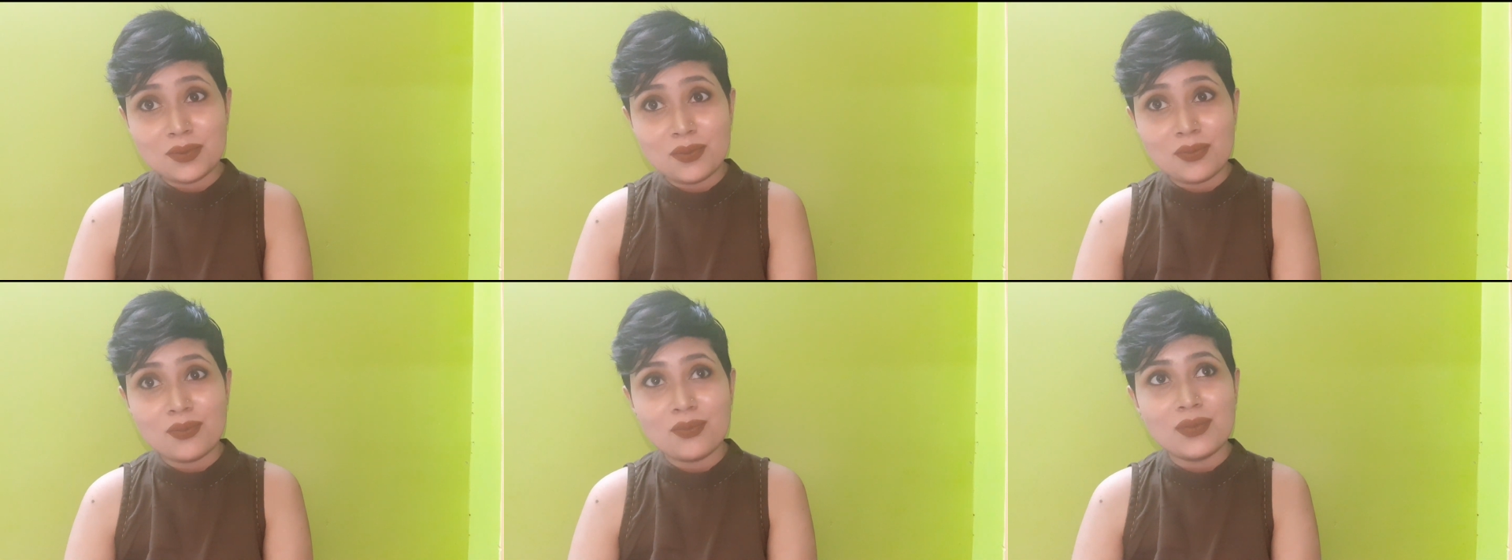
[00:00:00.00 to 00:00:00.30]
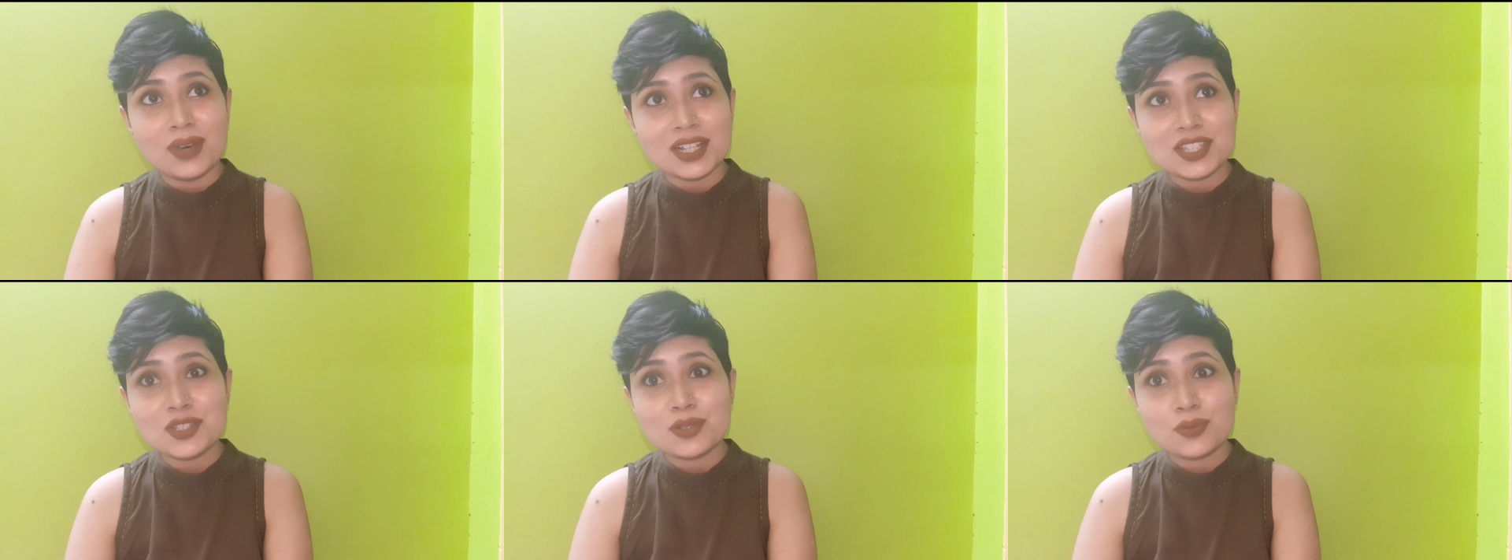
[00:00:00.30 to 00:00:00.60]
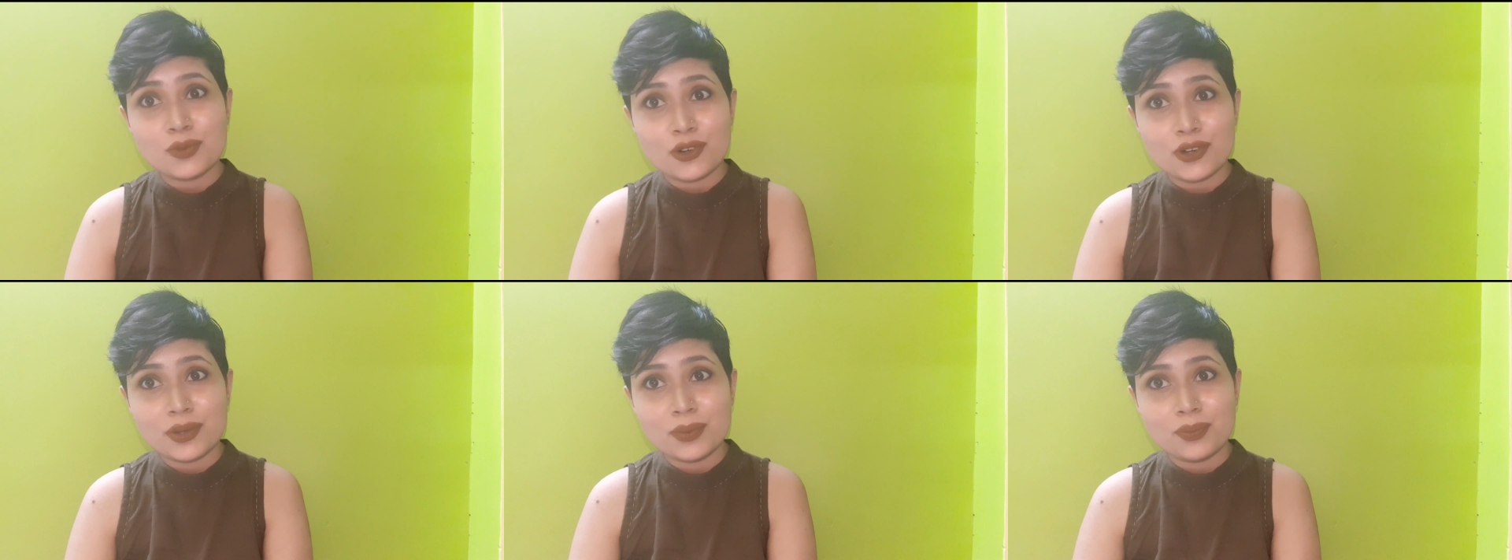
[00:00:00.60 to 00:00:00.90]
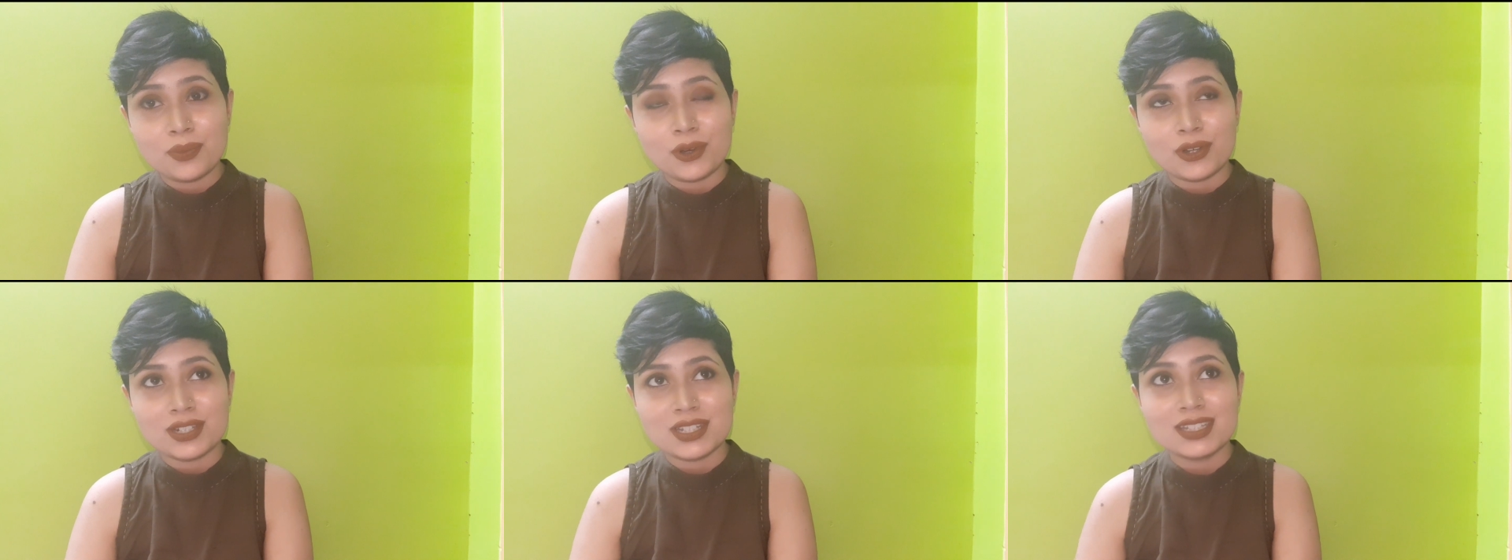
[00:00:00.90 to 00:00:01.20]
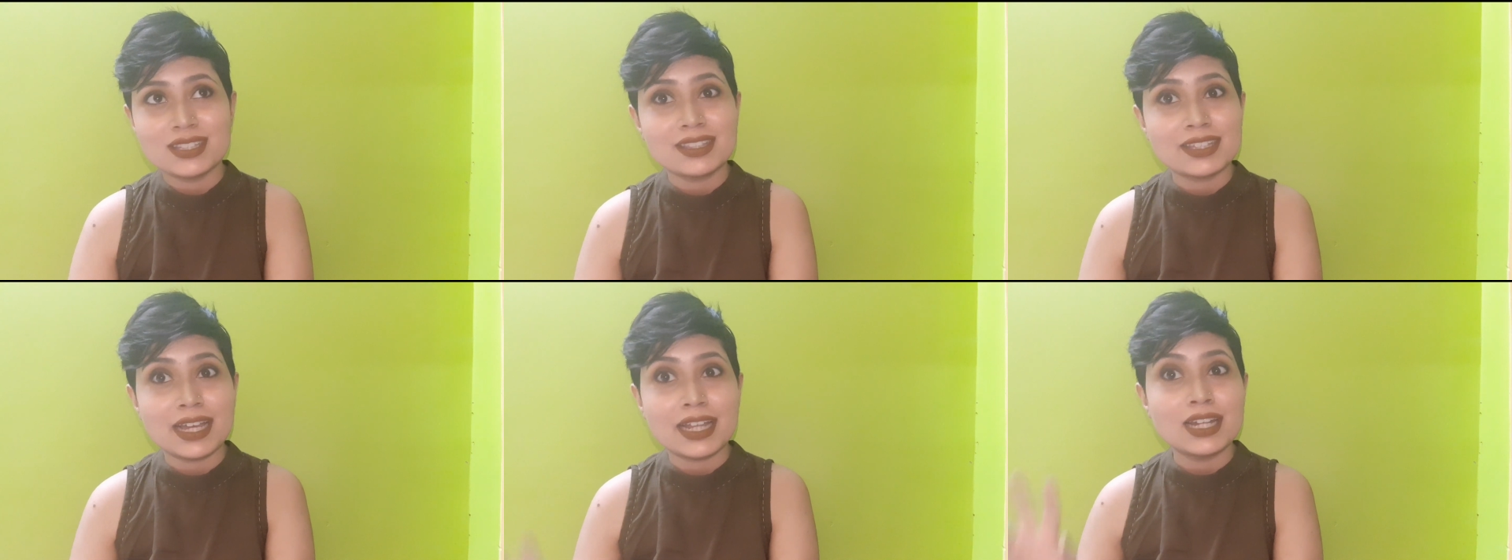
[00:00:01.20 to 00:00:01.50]
much more
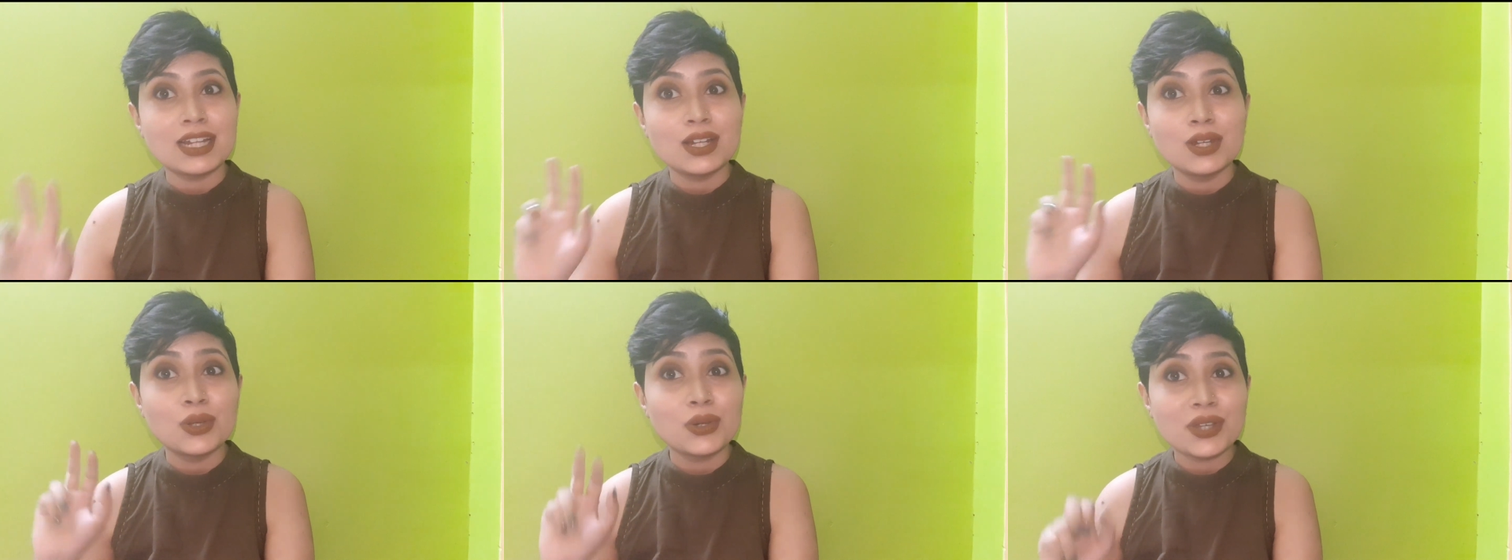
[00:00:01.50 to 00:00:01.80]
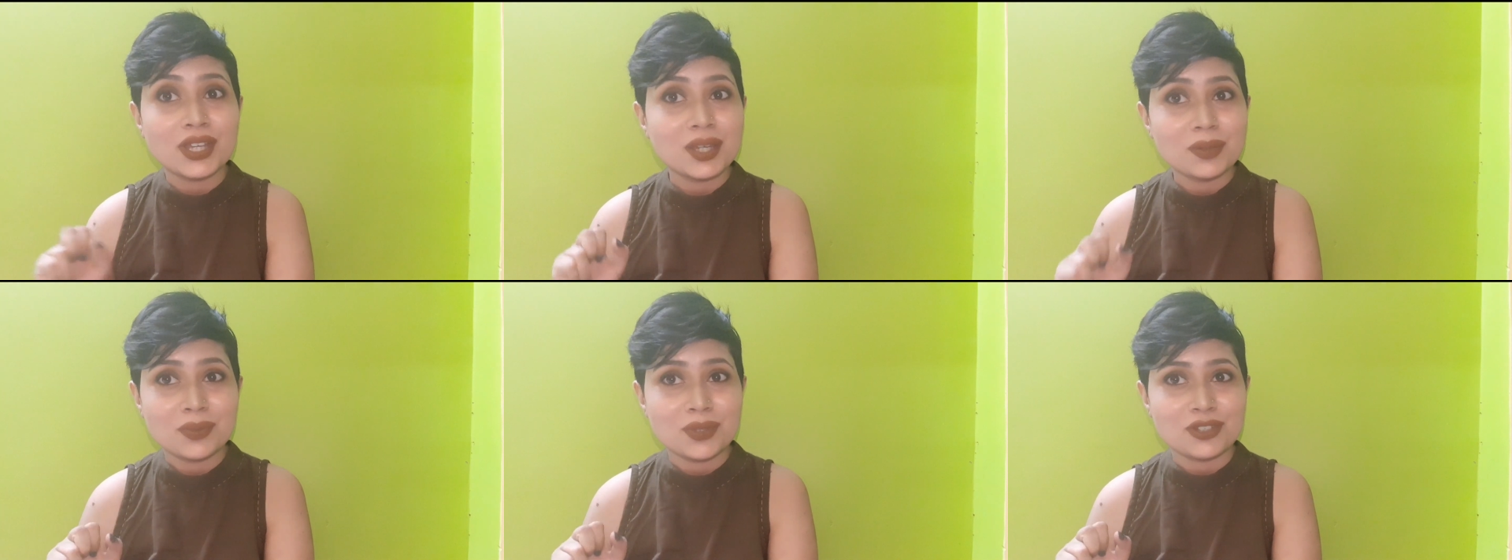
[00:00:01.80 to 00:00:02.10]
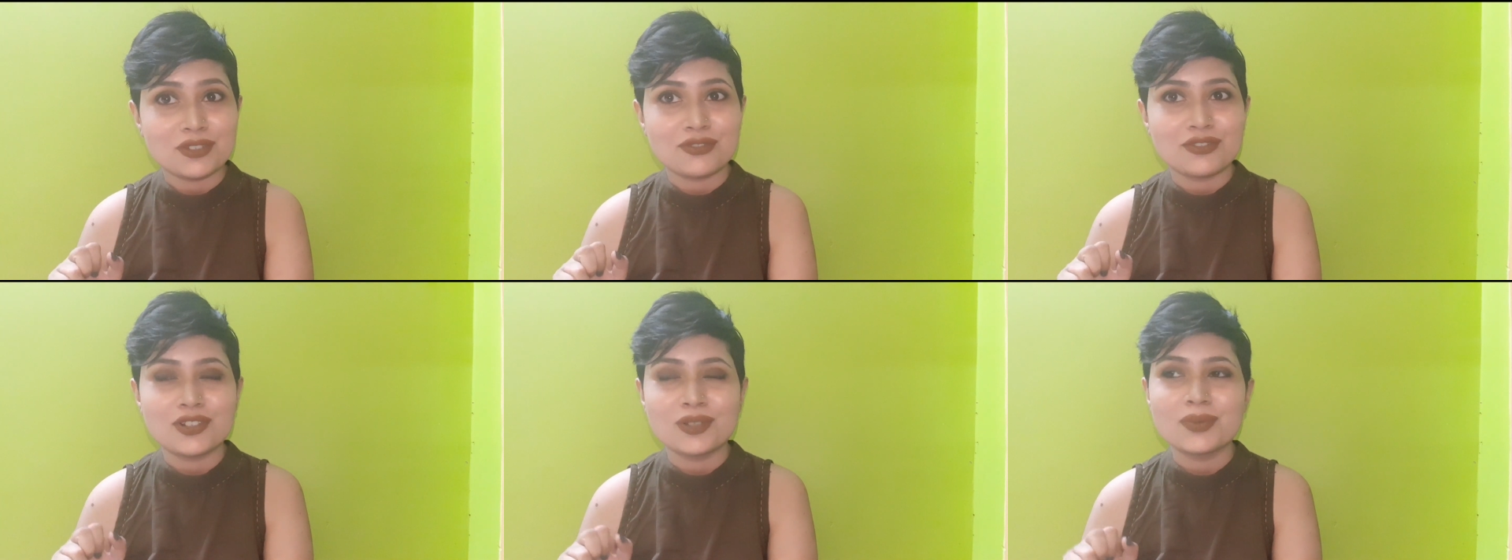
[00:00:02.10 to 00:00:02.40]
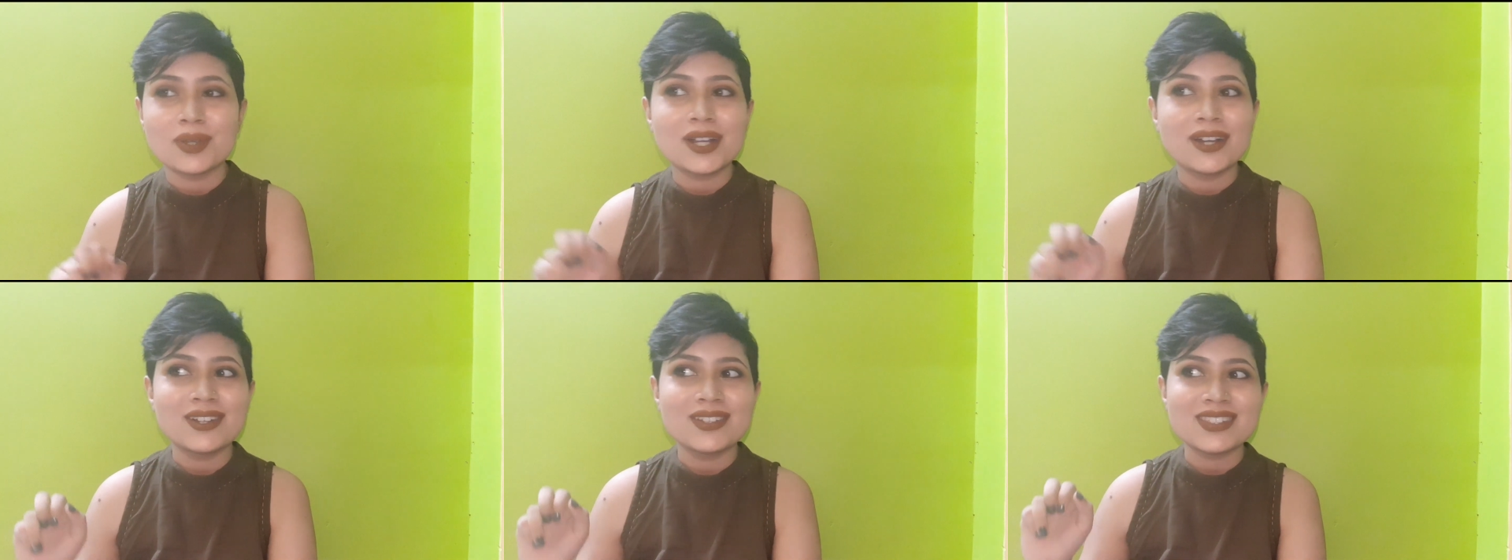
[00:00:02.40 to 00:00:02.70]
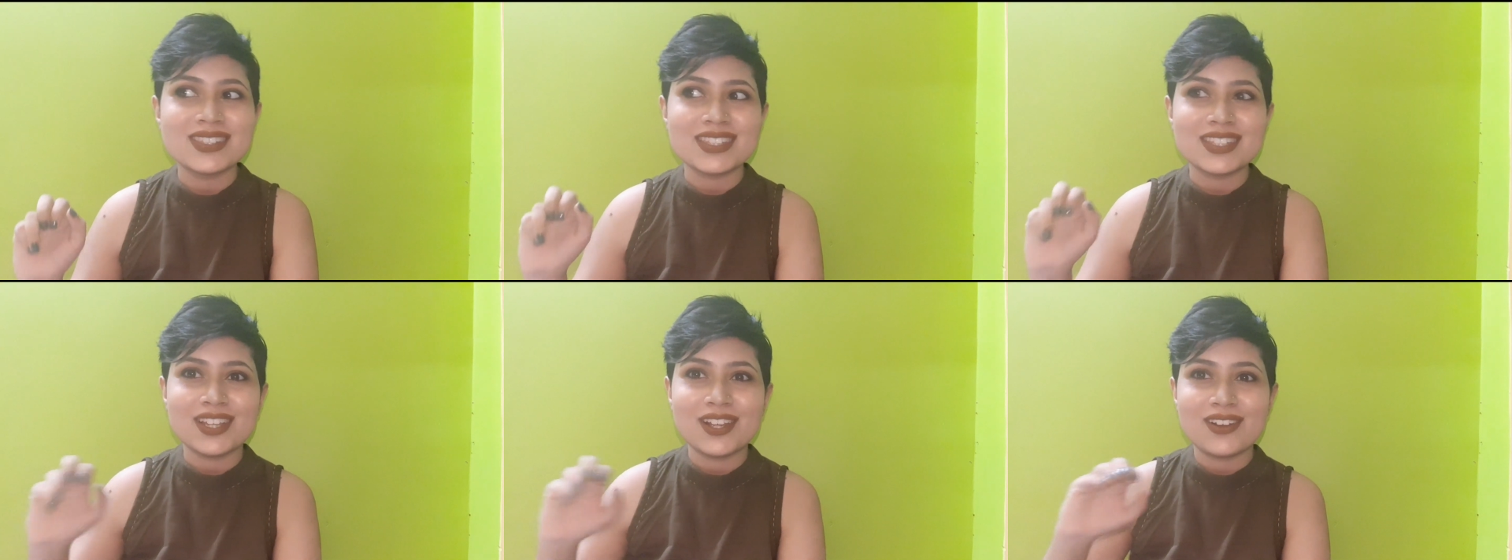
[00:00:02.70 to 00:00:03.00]
important than looking beautiful
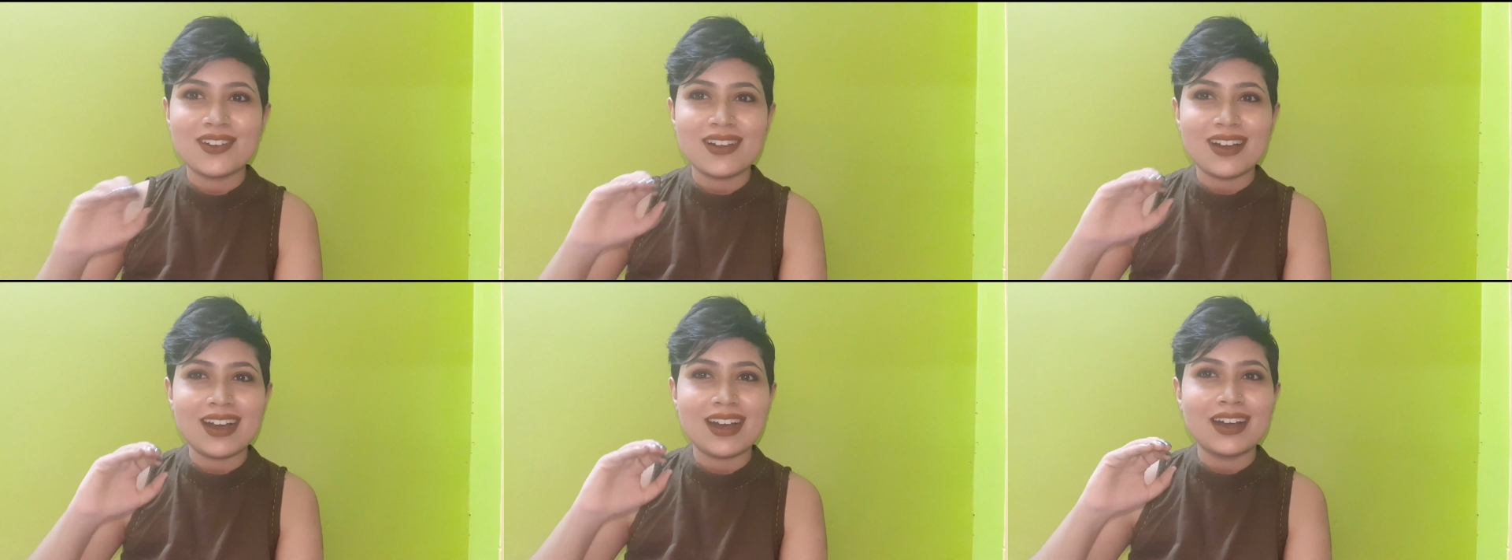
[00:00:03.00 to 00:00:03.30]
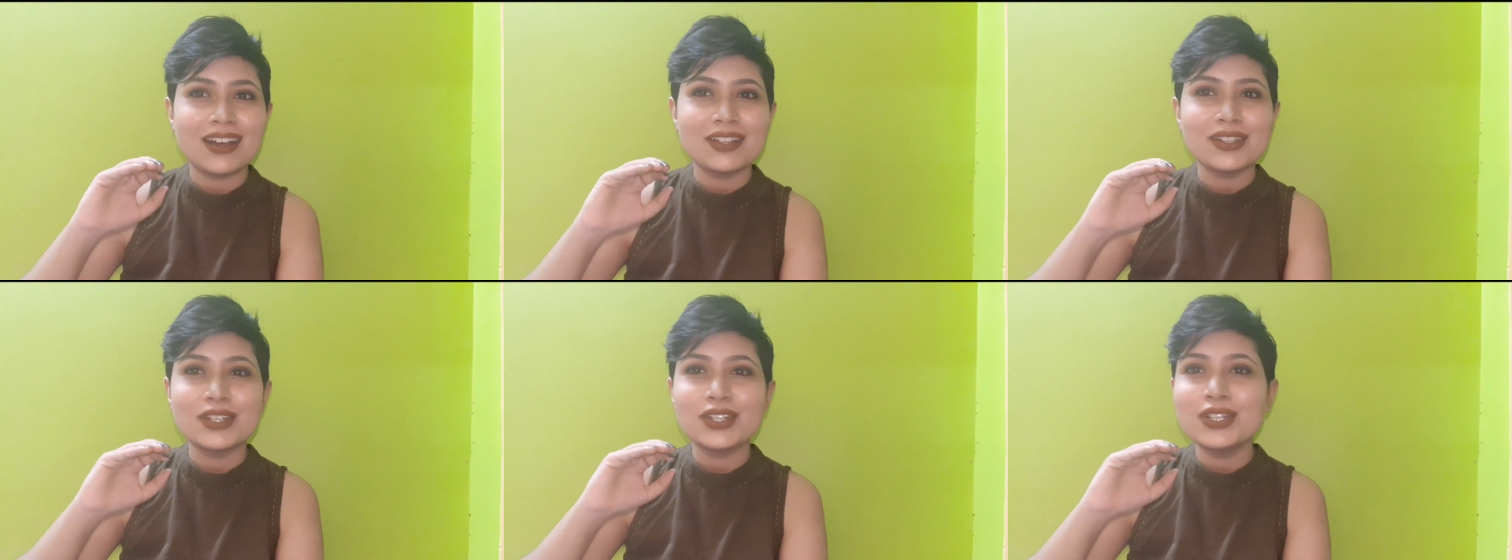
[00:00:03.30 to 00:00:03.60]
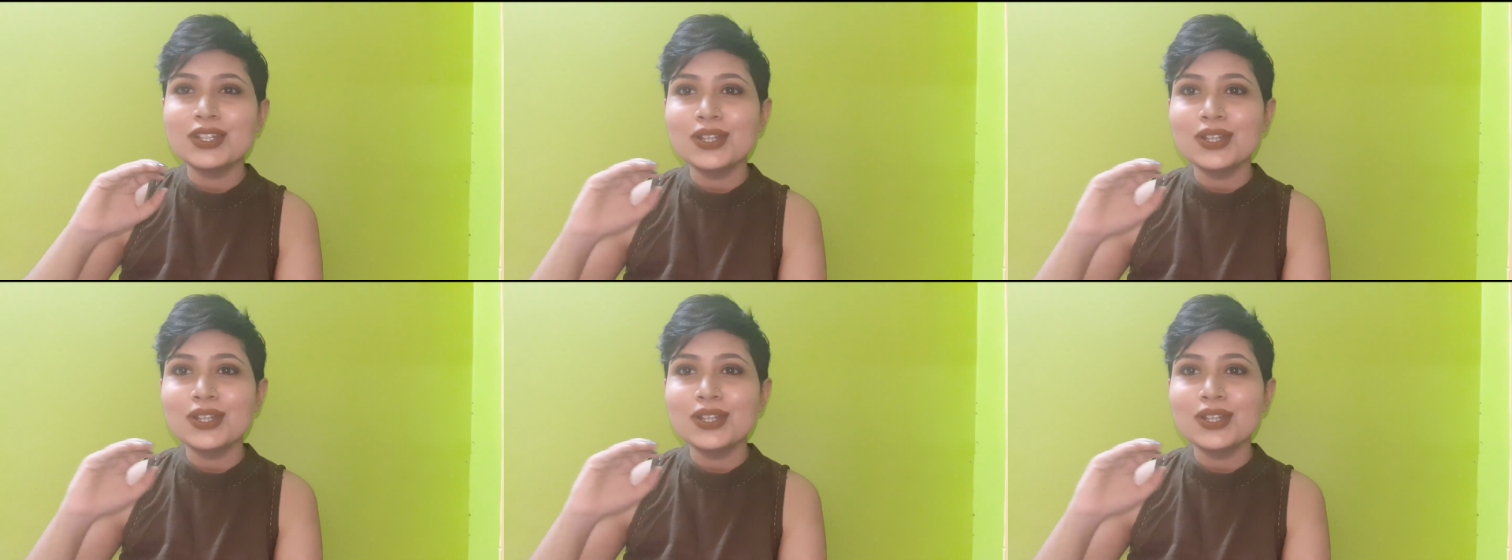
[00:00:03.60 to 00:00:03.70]
because there are